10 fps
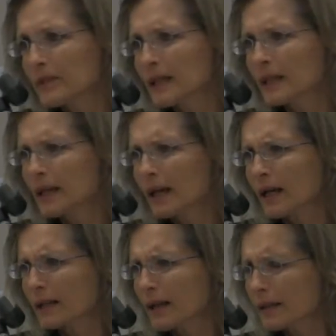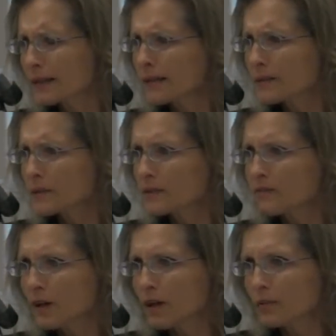then at, I think it was the
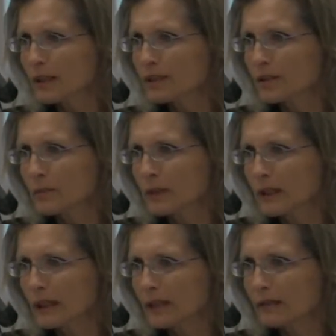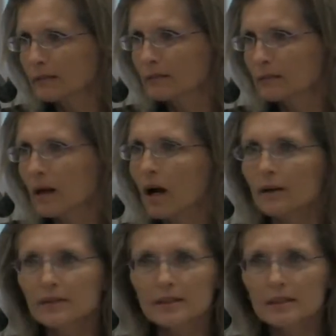fall regional meeting,
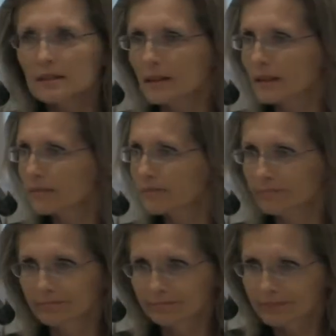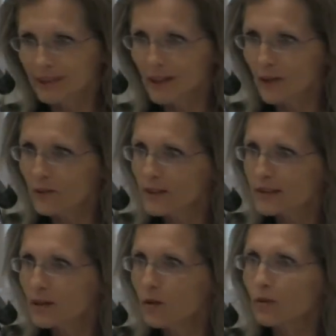this is a, you know,
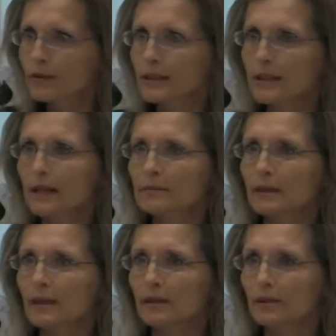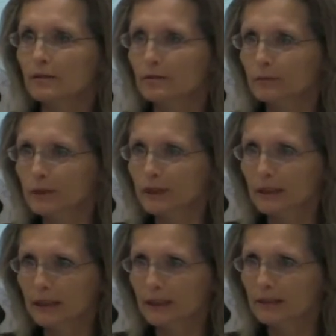this whole thing came together
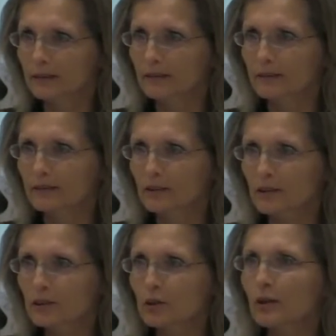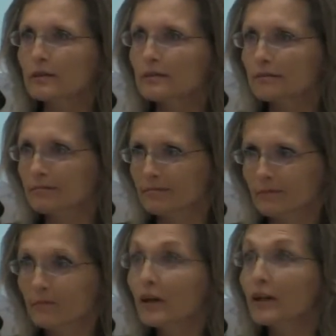really short,
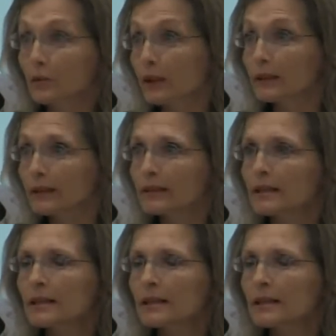very quickly.